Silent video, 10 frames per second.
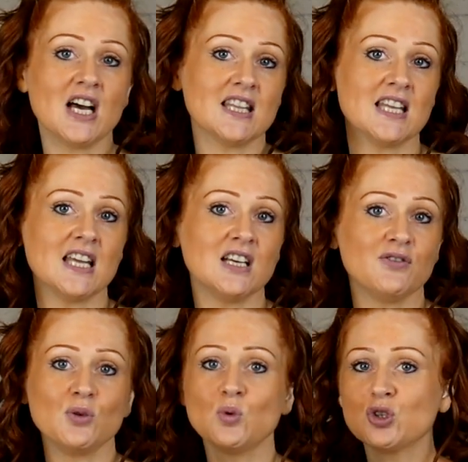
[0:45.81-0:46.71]
and then
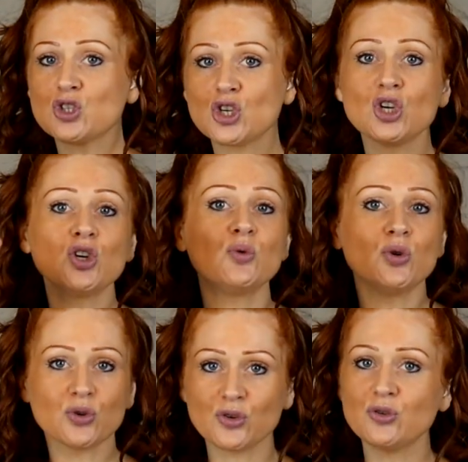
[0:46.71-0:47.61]
if you want 2
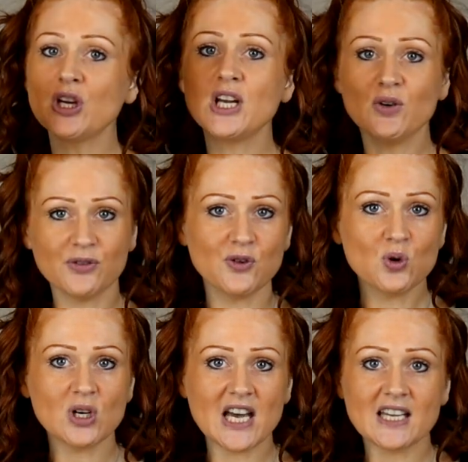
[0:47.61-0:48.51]
or 3 or
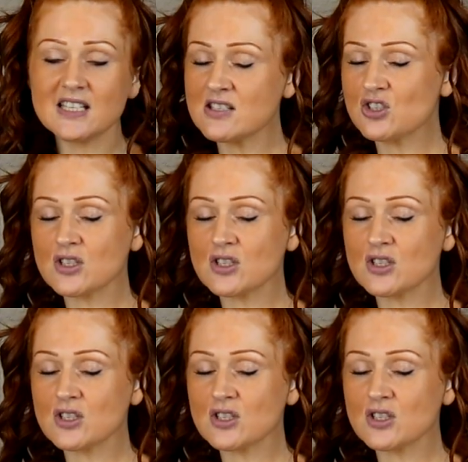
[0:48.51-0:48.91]
4 layers,